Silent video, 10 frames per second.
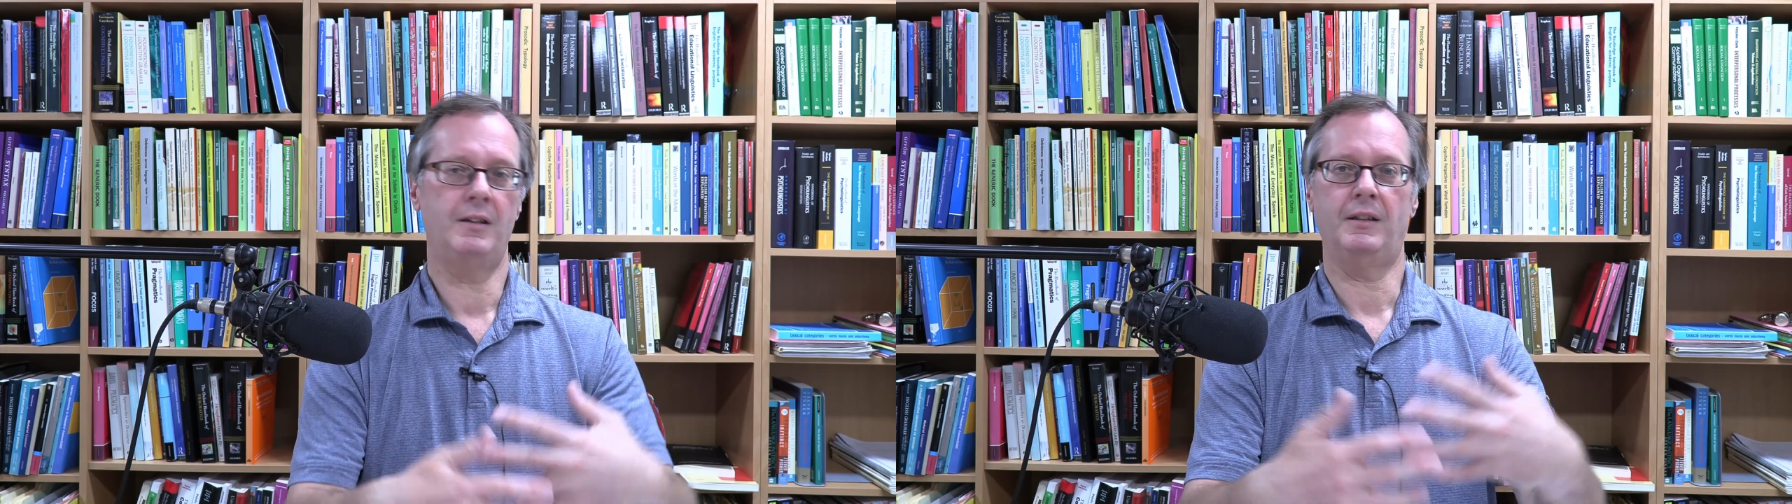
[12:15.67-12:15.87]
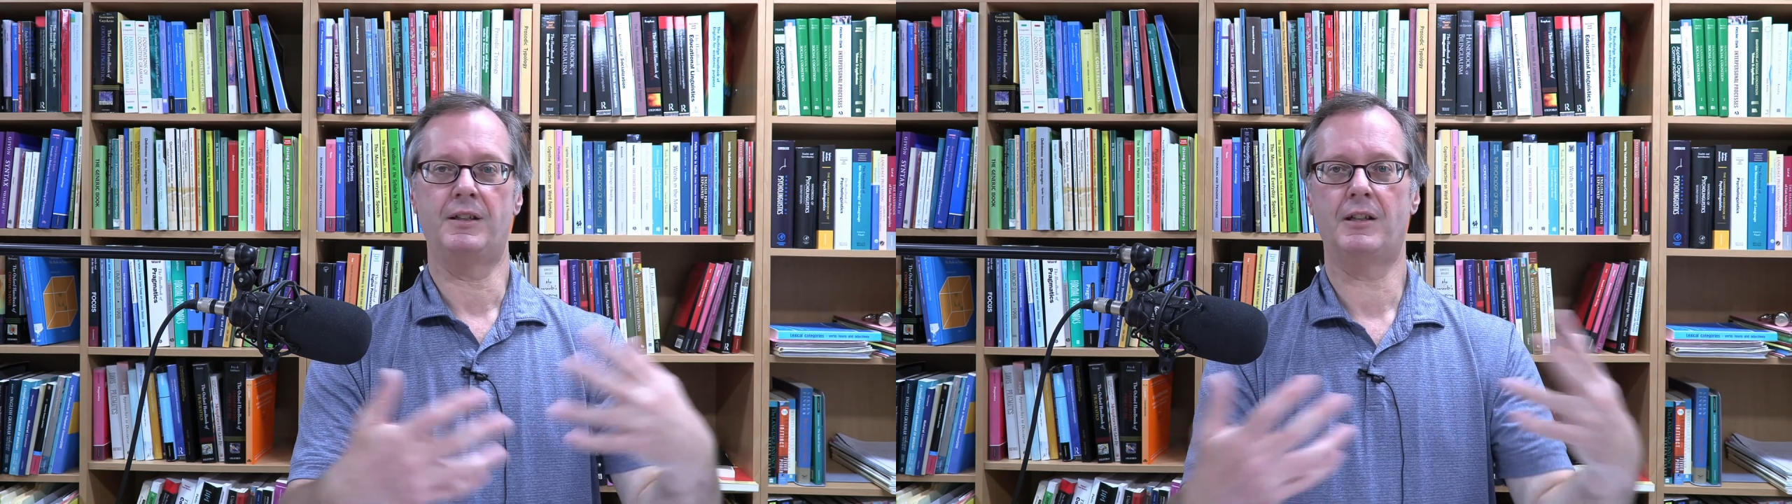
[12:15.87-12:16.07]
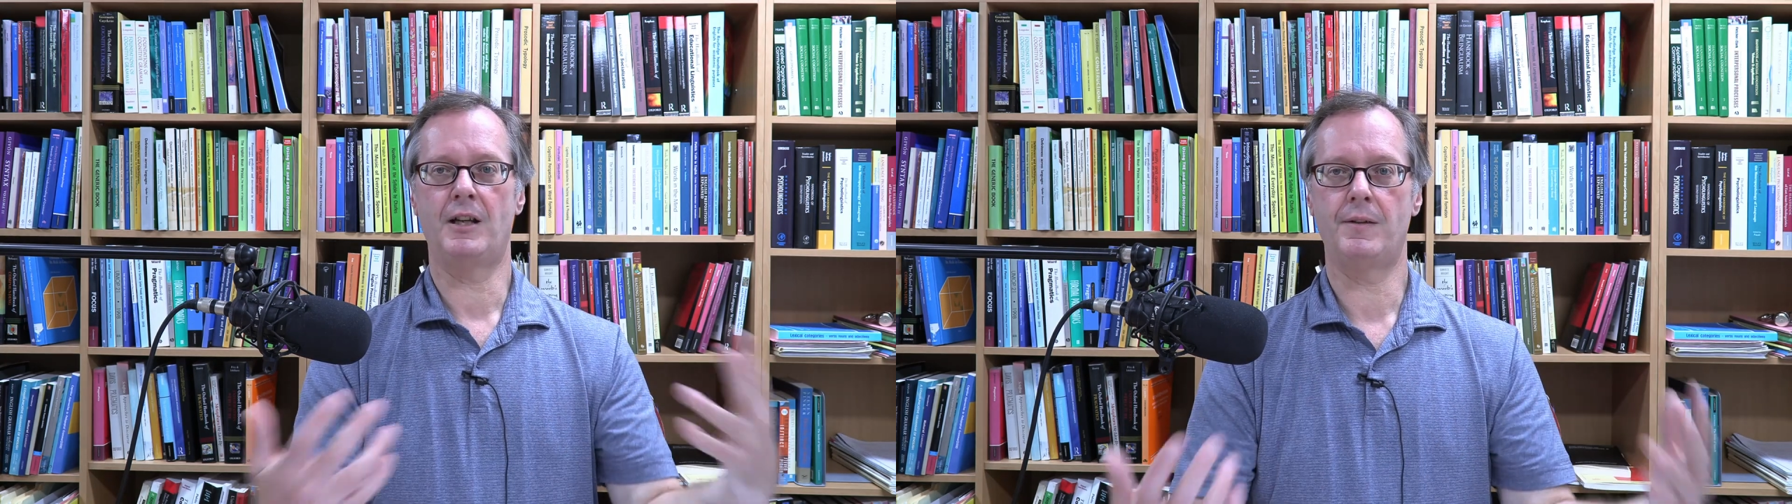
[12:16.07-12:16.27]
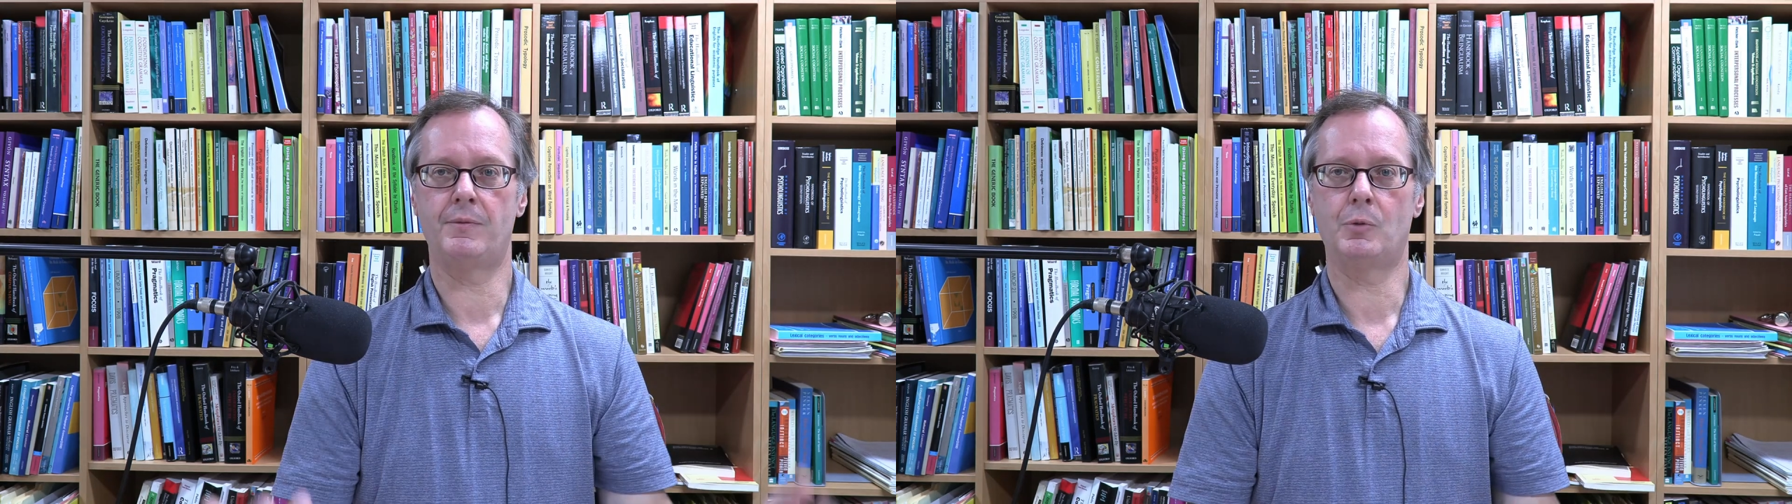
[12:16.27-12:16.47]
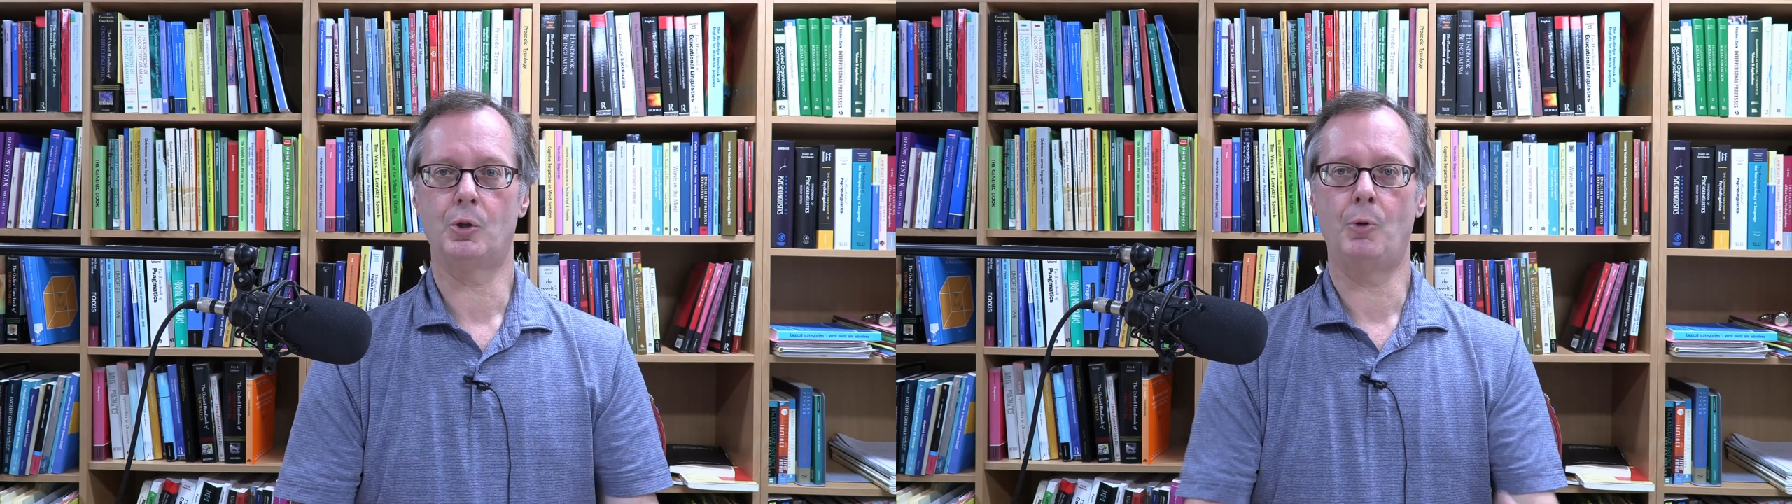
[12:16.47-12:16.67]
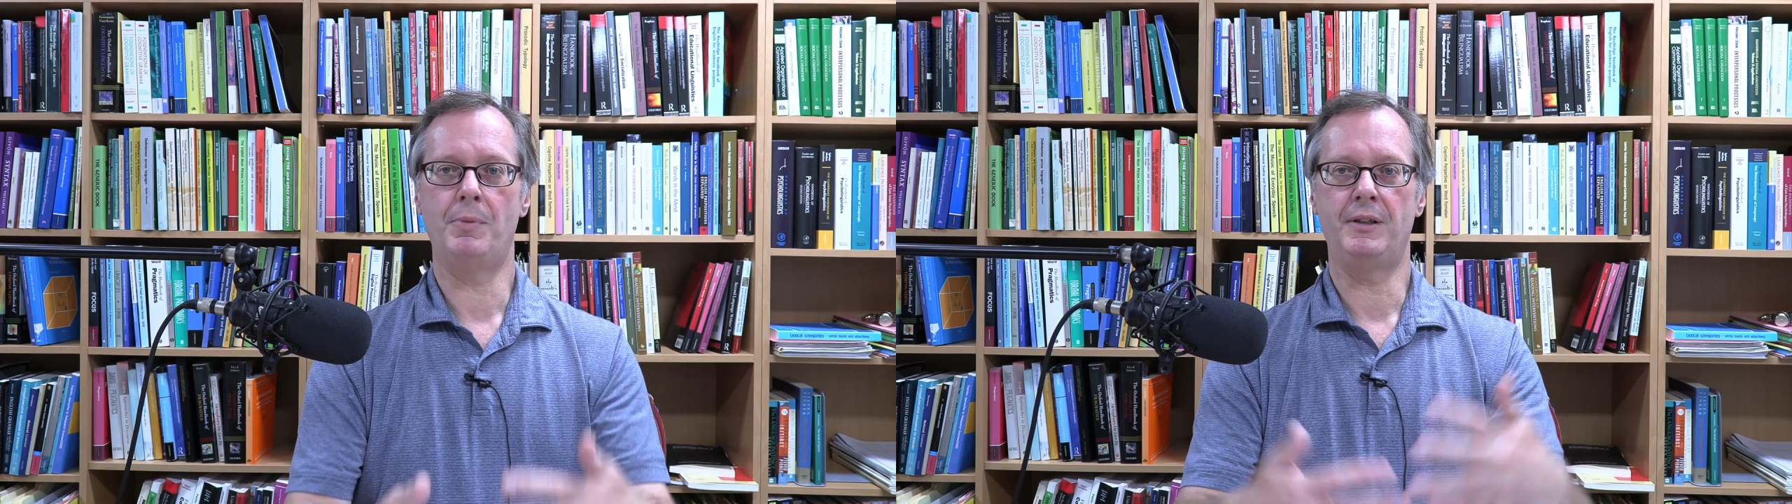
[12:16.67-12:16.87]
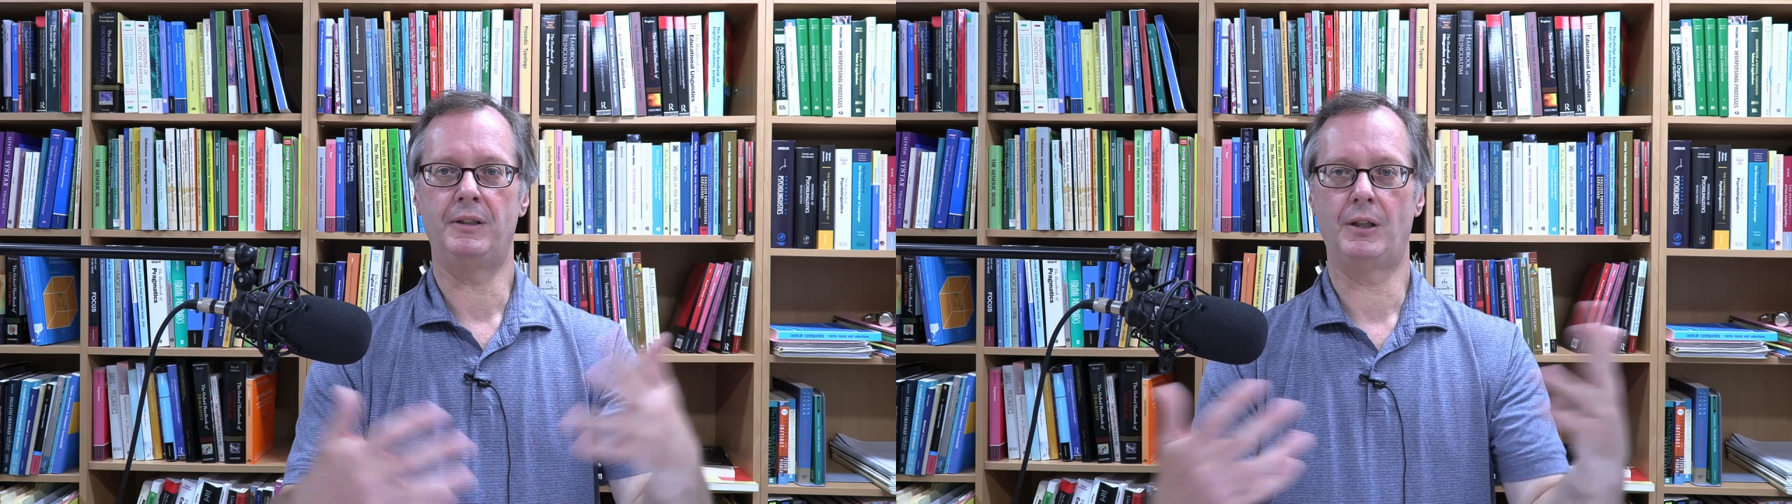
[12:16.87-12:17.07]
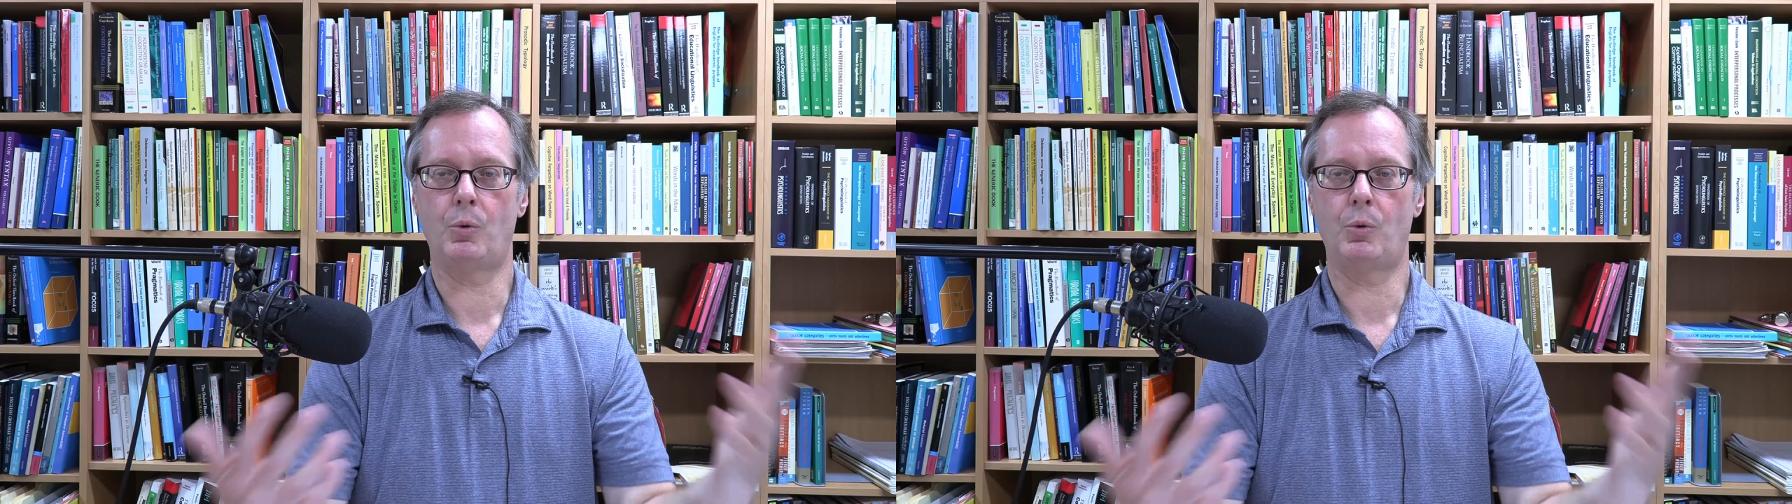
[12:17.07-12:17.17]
That's kind of more open-ended